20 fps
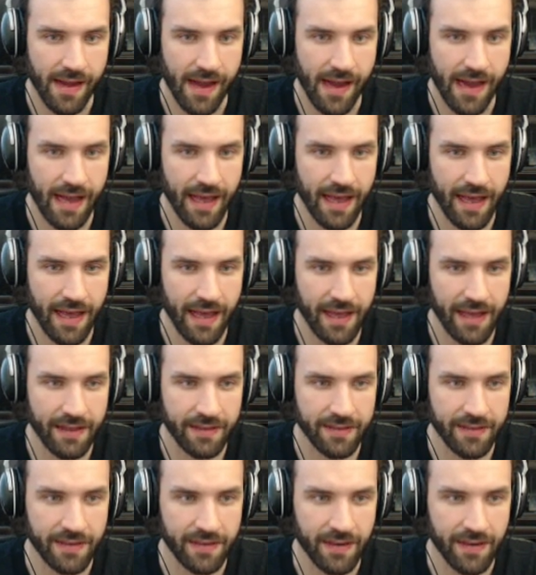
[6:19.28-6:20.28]

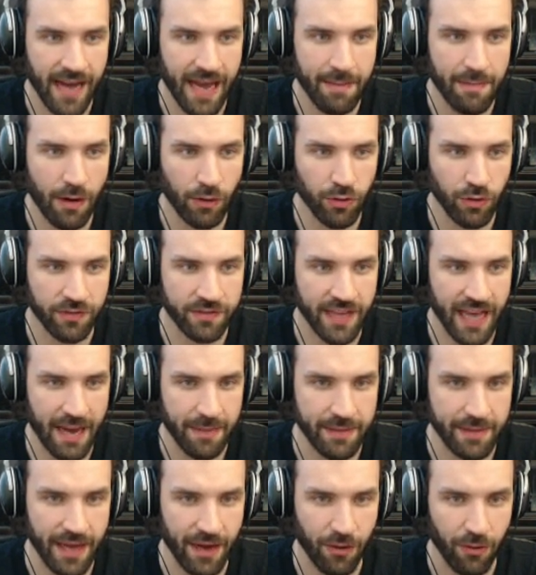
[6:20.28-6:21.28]
and I'm out of
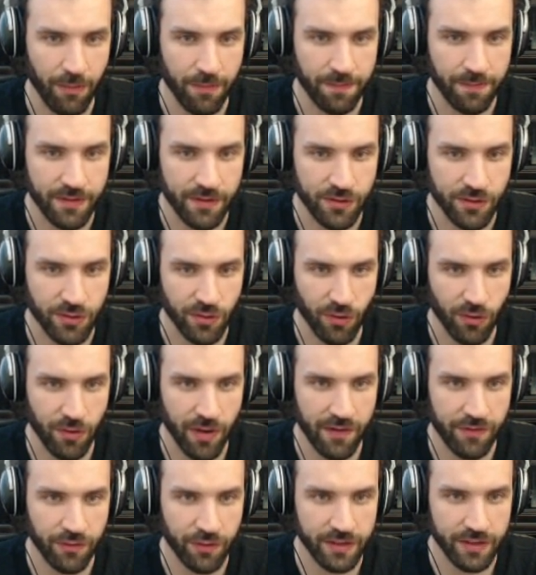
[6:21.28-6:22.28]
time now. So
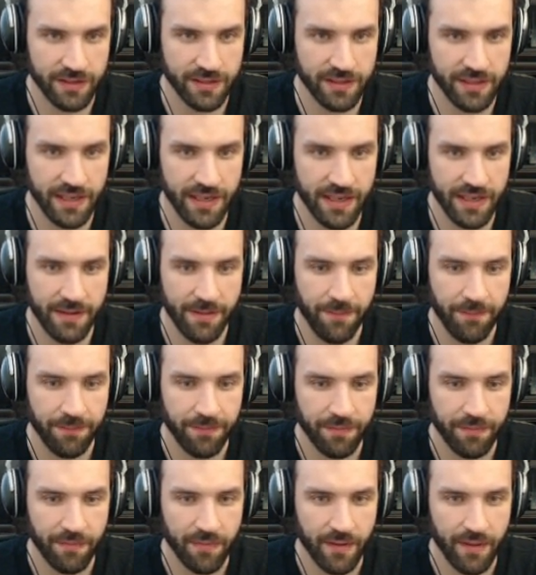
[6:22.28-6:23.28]
if you can see,
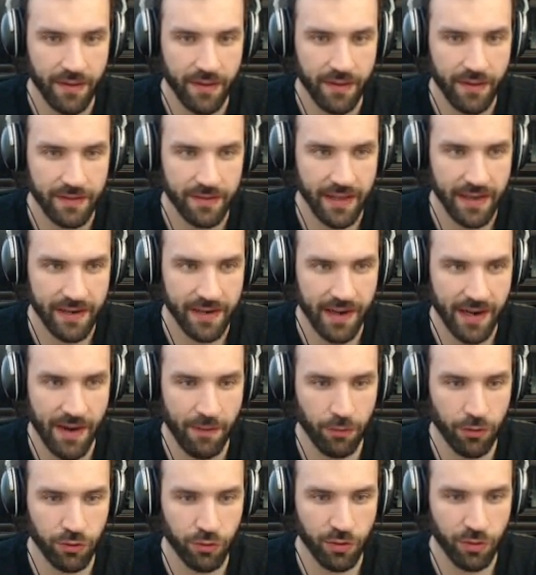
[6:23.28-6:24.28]
like I
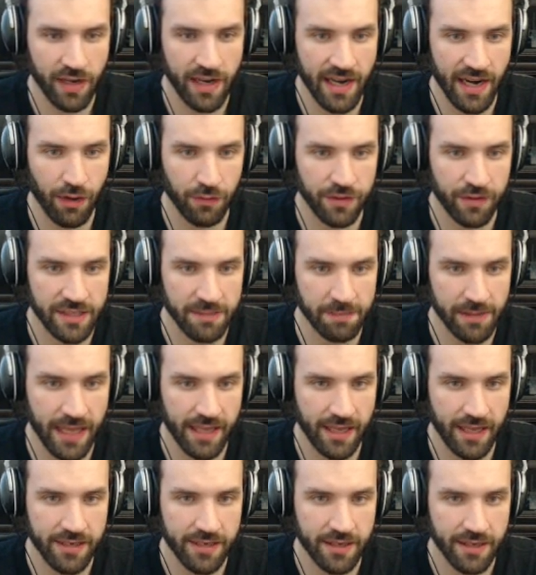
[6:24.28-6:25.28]
want to clear out this
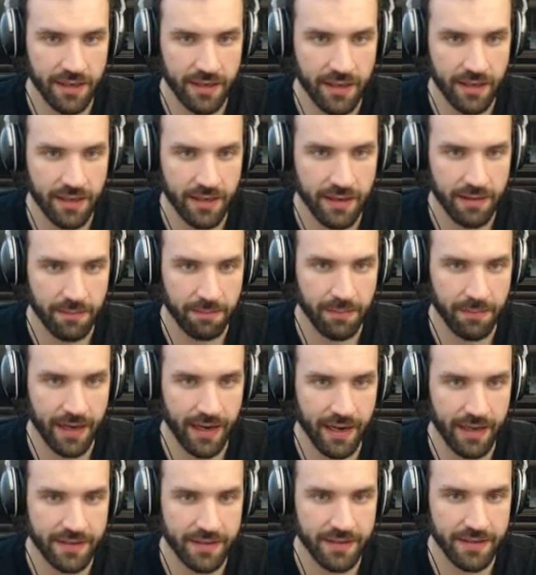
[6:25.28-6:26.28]
planet,
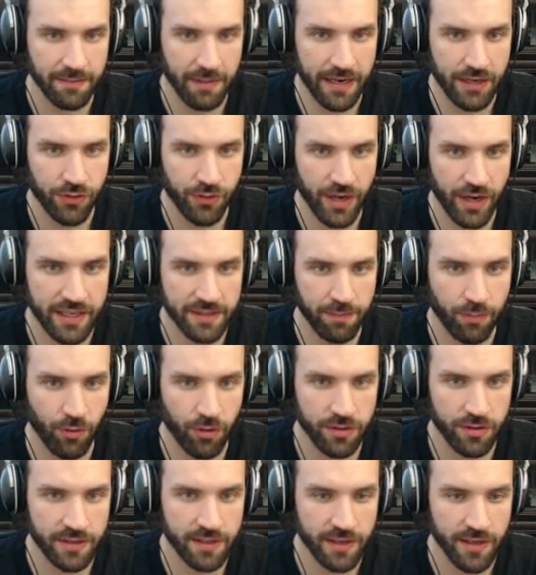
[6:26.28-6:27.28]
but my
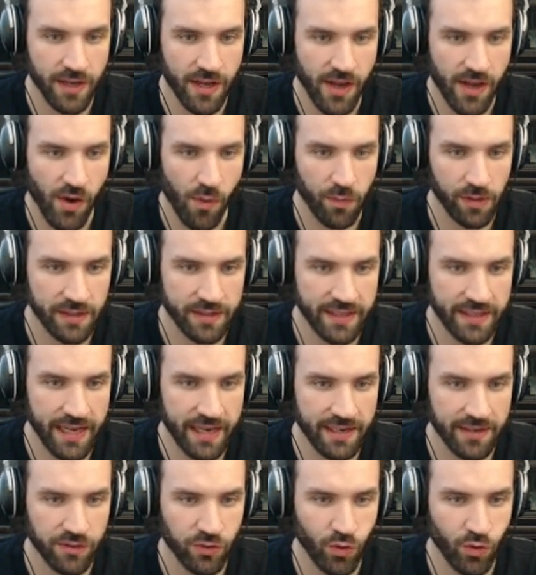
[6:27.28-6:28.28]
transports will
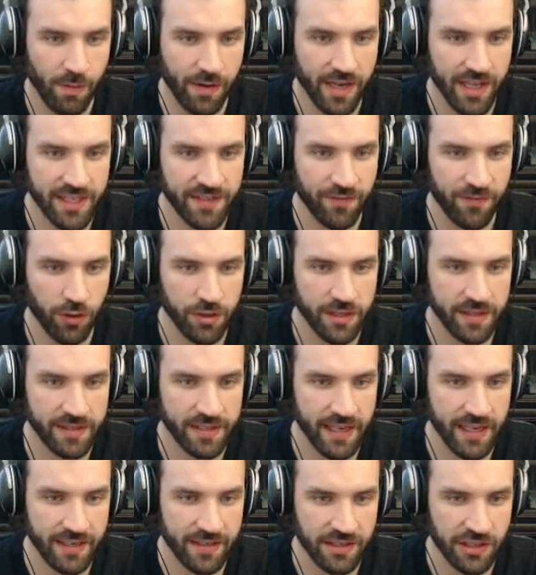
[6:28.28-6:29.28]
take 2 minutes 30
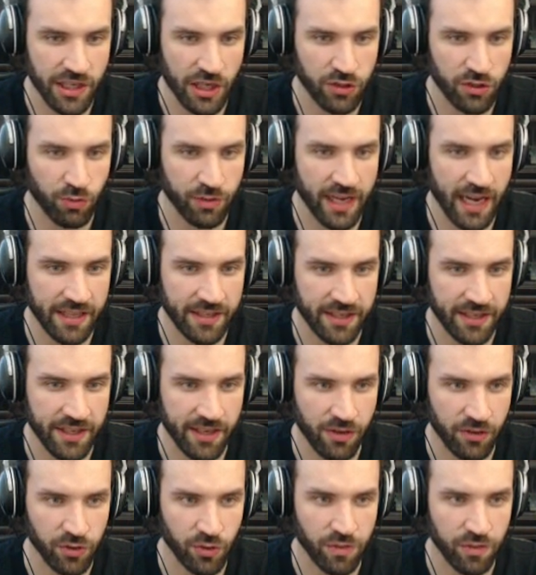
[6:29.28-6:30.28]
seconds just to get
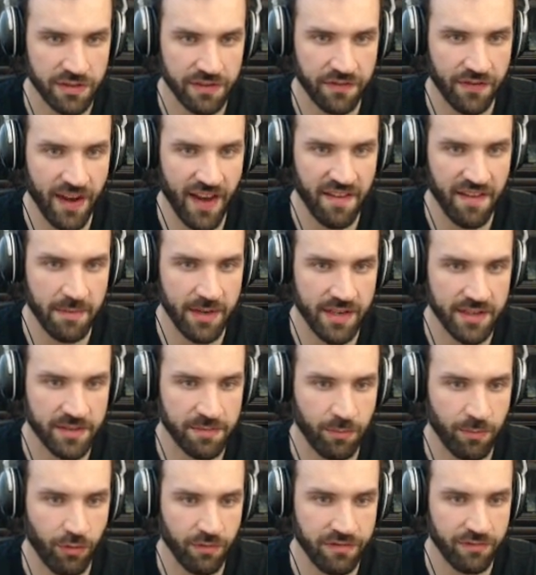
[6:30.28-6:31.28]
here. So it's 5 minutes
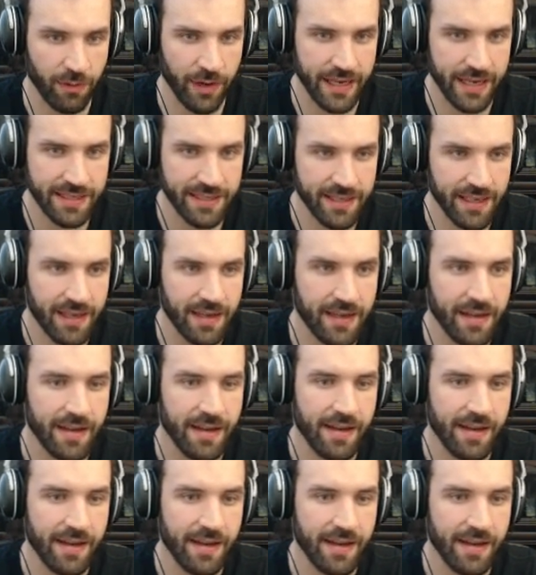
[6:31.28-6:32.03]
both ways,